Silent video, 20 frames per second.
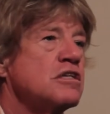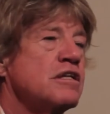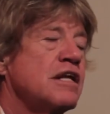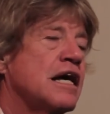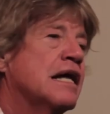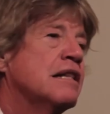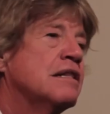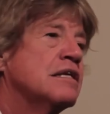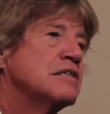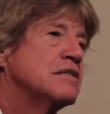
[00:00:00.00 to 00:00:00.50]
And they
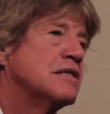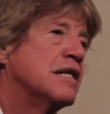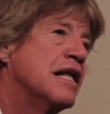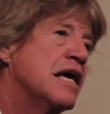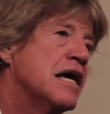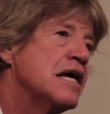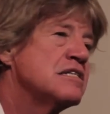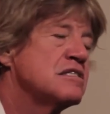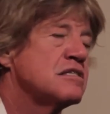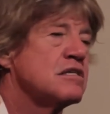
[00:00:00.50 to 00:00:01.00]
had this
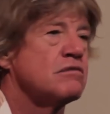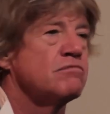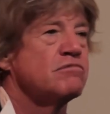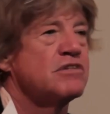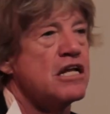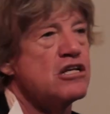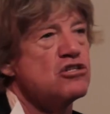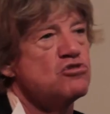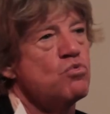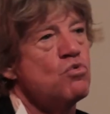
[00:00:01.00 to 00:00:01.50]
list, and
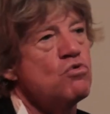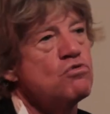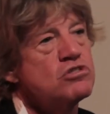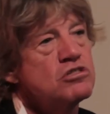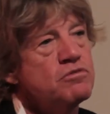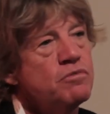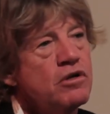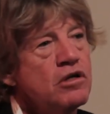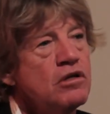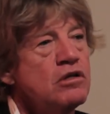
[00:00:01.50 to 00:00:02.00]
Dennis
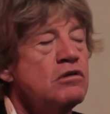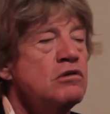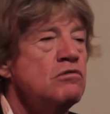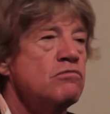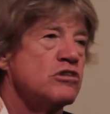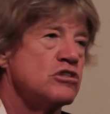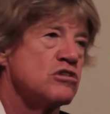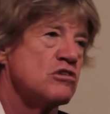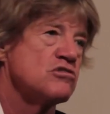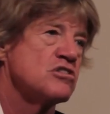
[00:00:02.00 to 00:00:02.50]
Waterman,
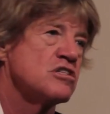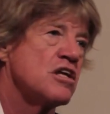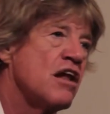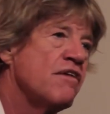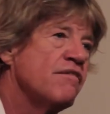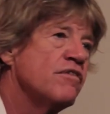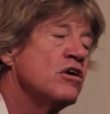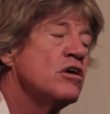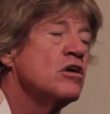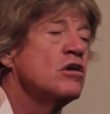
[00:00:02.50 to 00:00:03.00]
Richard
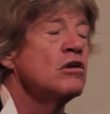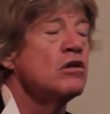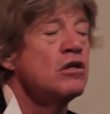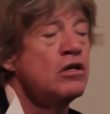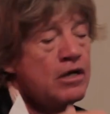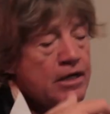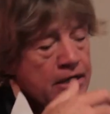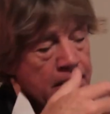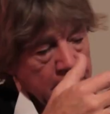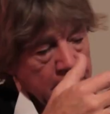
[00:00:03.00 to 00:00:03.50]
Sullivan,